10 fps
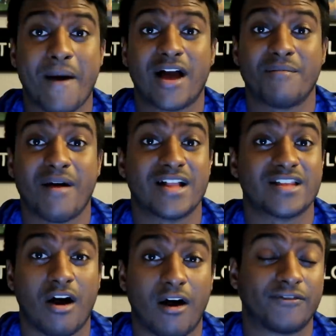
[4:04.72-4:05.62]
back of my
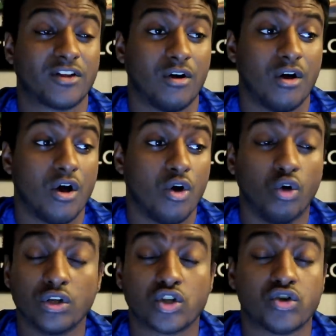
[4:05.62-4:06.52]
head that after
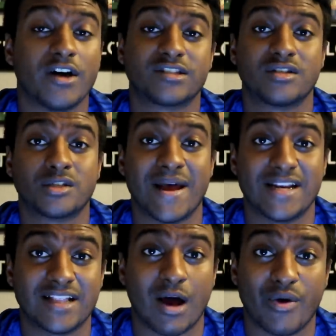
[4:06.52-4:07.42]
all the transfer
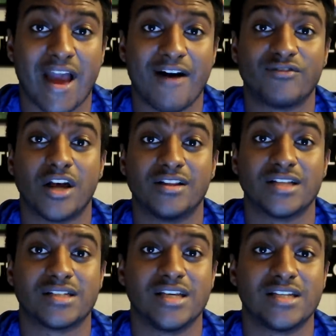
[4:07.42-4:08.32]
spending that we have done
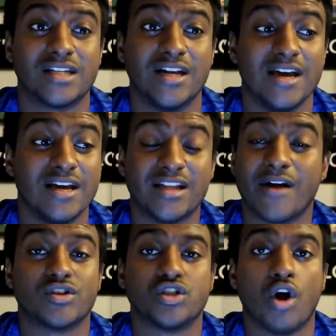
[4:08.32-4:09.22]
this season,
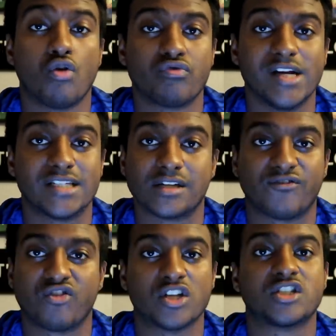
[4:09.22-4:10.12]
there is no
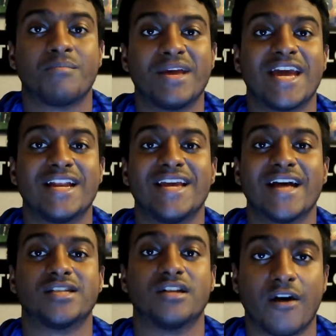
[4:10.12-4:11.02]
reason for us to be in
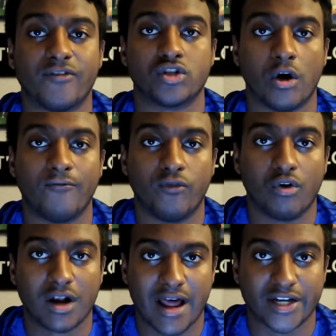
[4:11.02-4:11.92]
yet another top
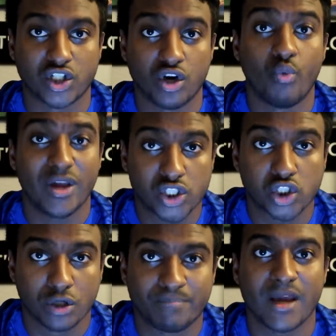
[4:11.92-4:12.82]
four clash. We
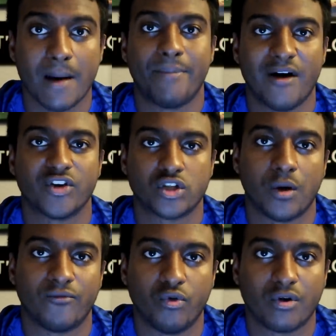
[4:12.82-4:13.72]
should be above a
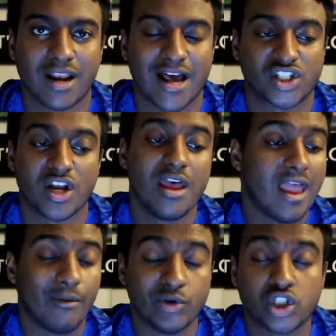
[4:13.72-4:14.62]
top four clash,
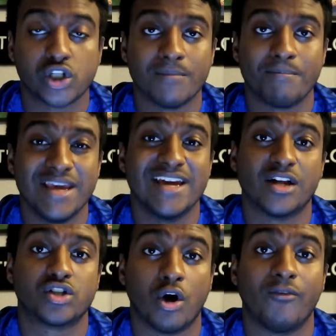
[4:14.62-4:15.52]
and we shouldn't be
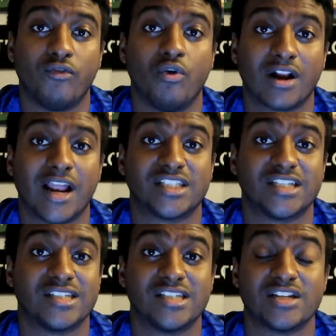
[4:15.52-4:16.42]
in a top four clash
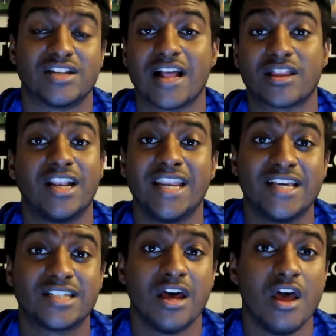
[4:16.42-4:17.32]
this season. At the
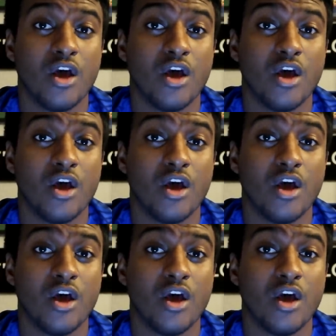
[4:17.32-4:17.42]
least,